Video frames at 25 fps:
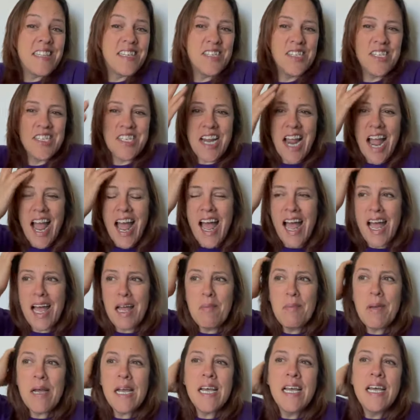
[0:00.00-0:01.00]

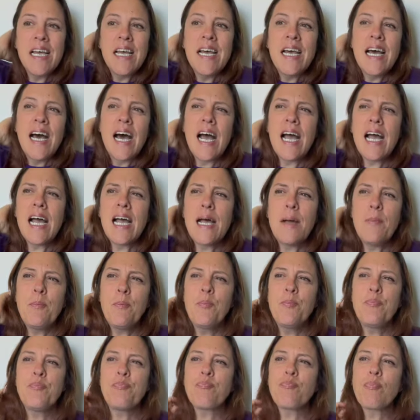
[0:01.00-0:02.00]
job.
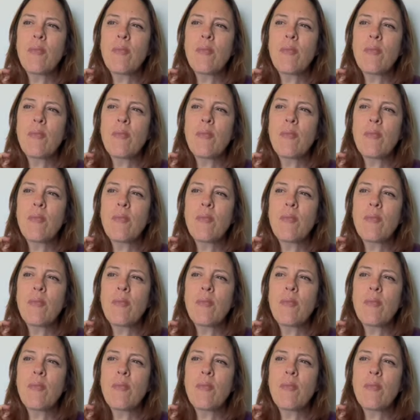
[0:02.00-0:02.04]
The